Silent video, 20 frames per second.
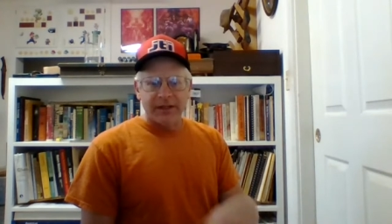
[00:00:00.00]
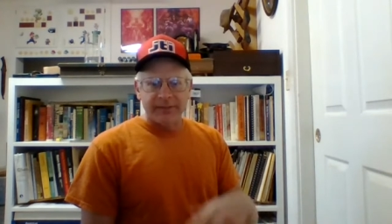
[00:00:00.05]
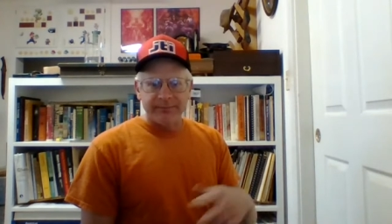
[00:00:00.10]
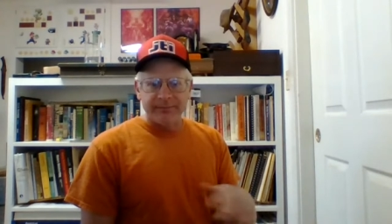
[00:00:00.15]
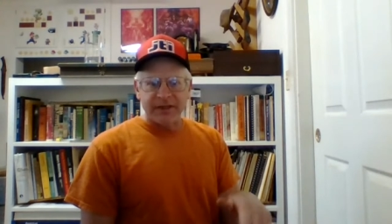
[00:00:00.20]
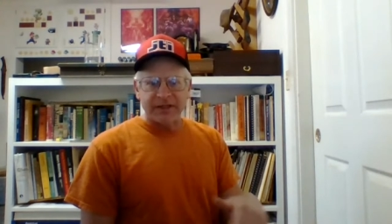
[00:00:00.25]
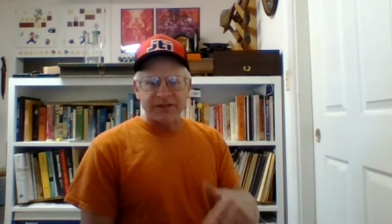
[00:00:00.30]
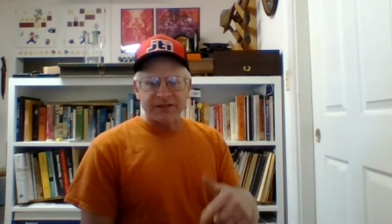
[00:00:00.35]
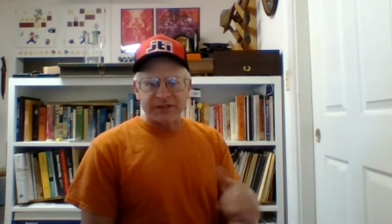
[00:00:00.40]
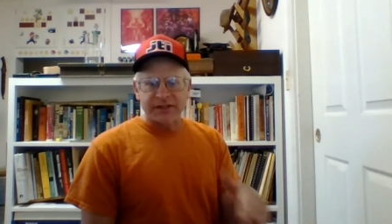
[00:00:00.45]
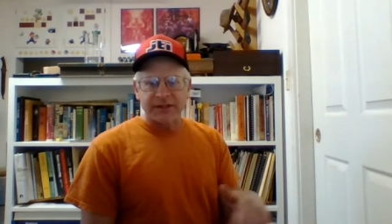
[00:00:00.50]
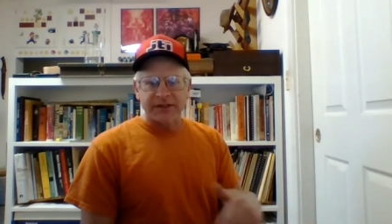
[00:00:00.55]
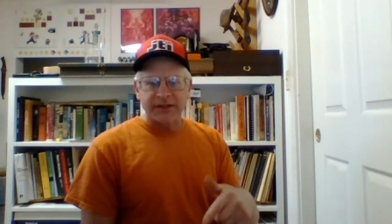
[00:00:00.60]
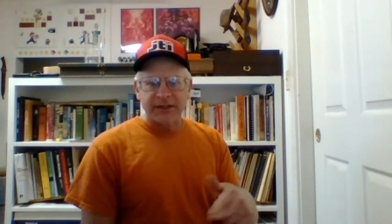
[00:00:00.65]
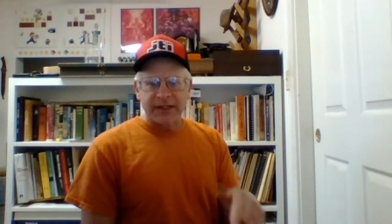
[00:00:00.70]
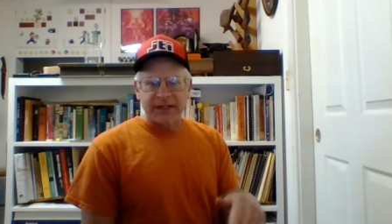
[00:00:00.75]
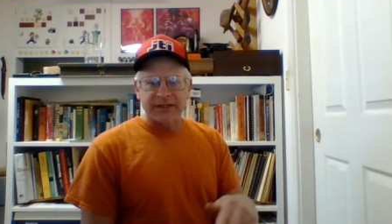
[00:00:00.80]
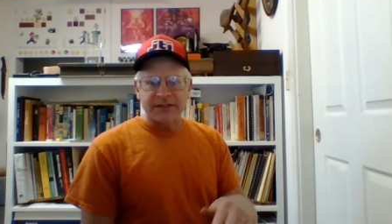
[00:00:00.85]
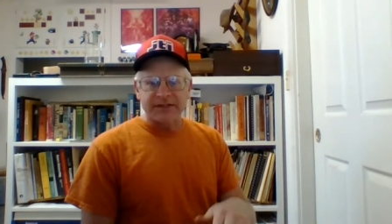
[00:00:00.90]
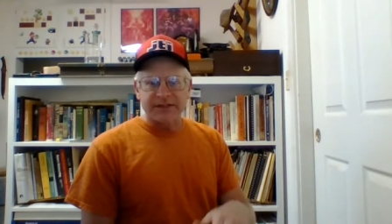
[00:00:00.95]
and mix
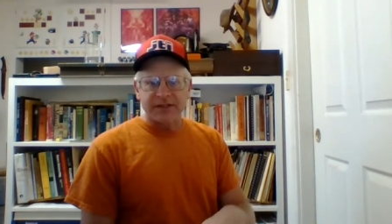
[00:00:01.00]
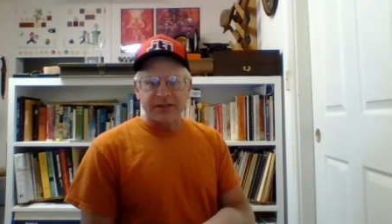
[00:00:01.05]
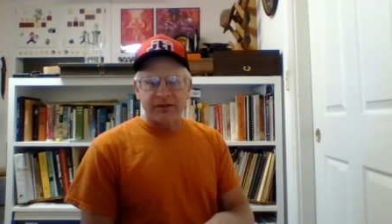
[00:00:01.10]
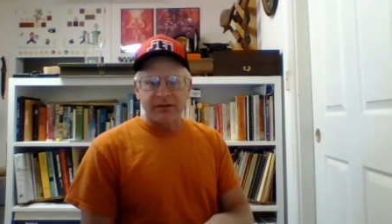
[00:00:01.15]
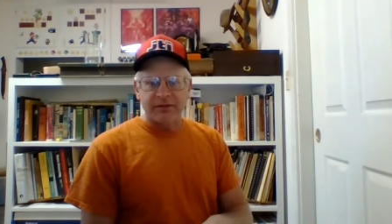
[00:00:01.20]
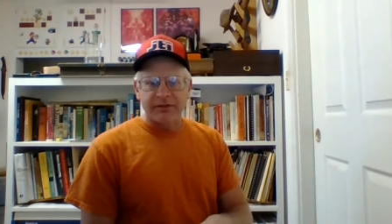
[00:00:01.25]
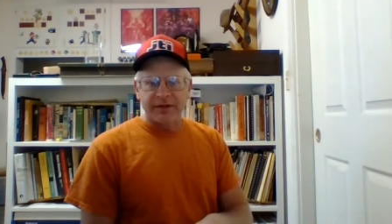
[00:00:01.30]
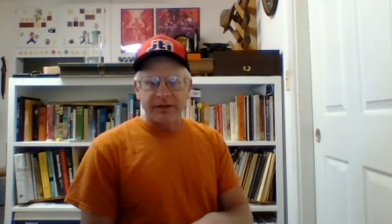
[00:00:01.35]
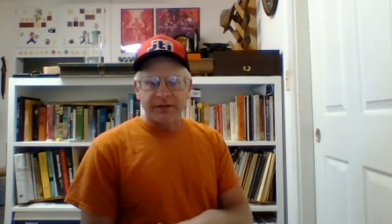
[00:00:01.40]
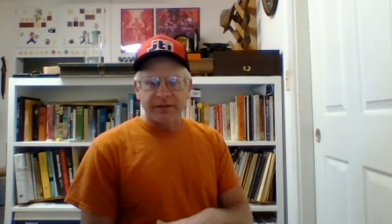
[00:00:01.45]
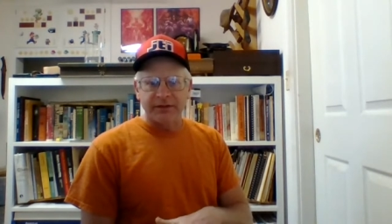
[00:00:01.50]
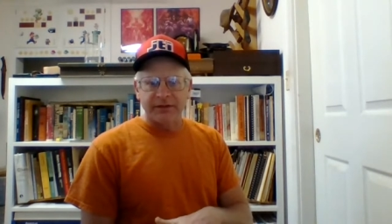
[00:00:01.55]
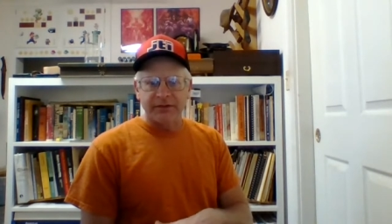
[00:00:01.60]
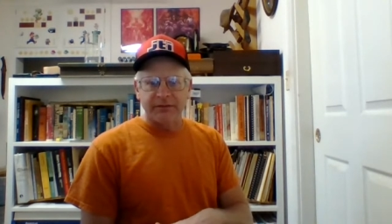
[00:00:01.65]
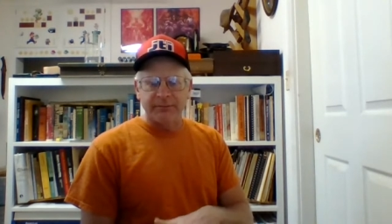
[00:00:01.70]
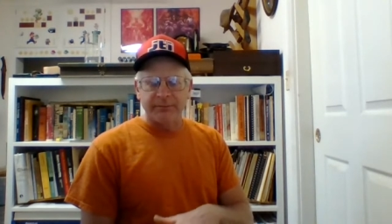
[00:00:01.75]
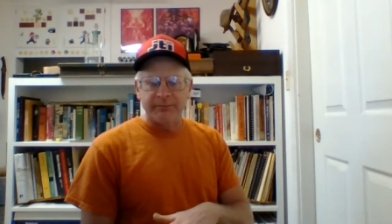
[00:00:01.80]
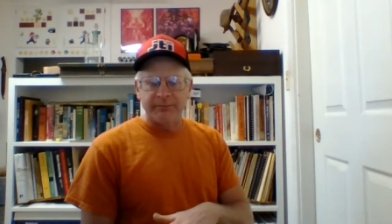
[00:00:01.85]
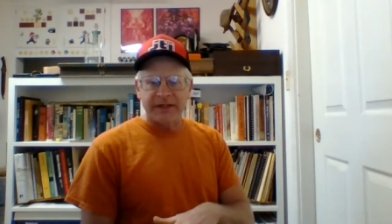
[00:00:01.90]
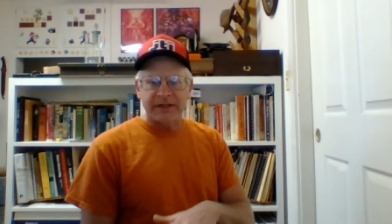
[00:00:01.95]
it until the
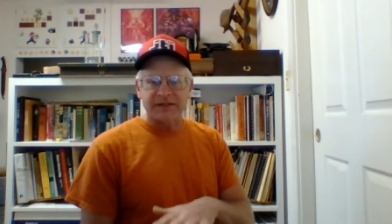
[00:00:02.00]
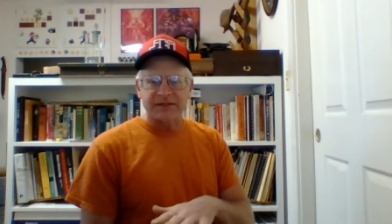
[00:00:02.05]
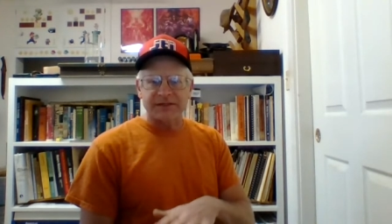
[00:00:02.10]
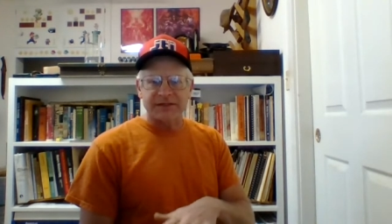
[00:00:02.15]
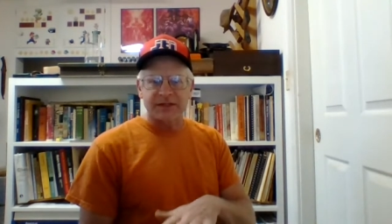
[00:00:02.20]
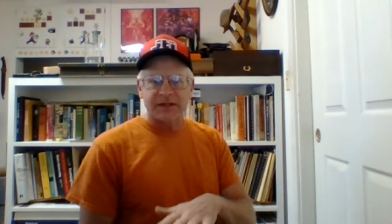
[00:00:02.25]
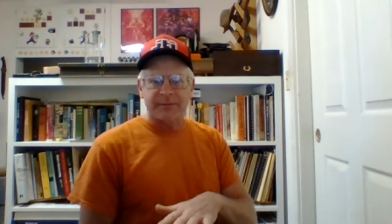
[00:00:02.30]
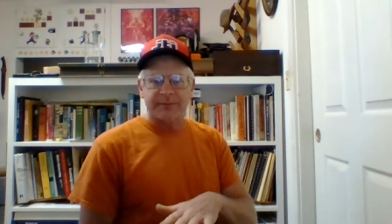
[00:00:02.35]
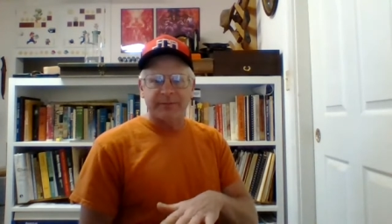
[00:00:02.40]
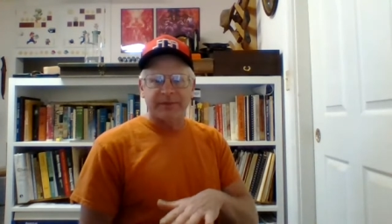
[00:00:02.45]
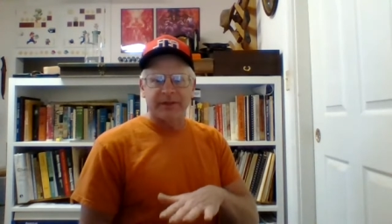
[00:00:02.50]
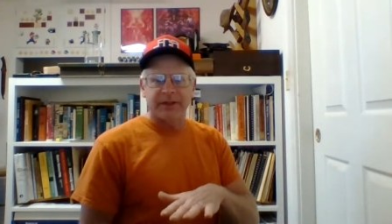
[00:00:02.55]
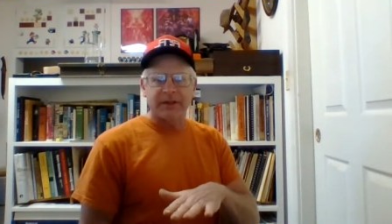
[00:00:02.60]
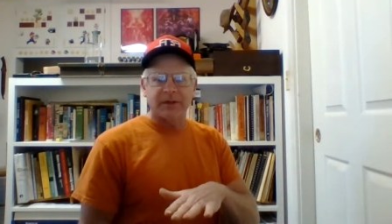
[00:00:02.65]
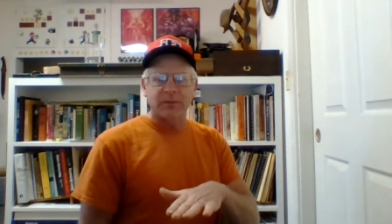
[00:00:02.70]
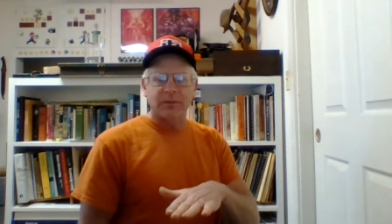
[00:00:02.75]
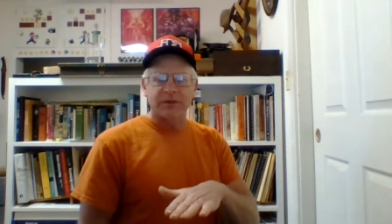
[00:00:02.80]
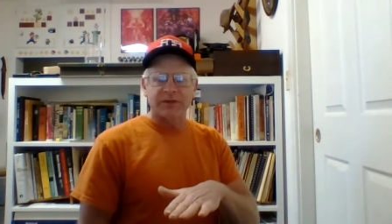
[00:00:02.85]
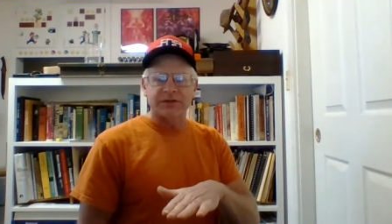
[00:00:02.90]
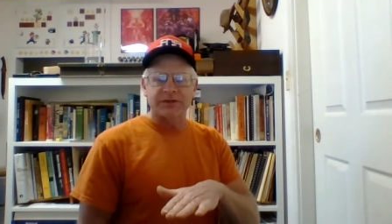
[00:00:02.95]
mixed up
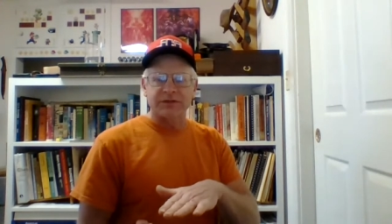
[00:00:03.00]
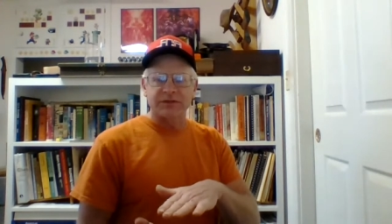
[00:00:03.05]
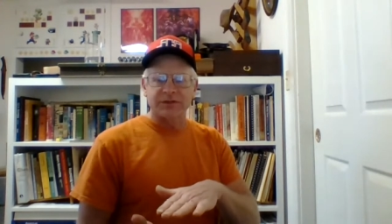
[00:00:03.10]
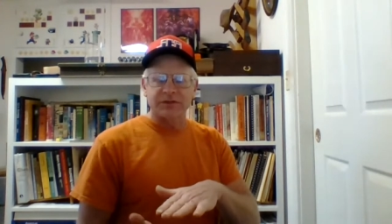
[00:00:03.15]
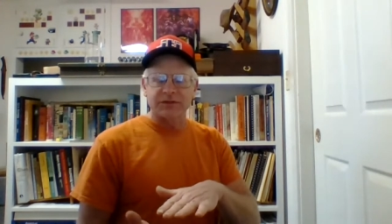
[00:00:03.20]
liquid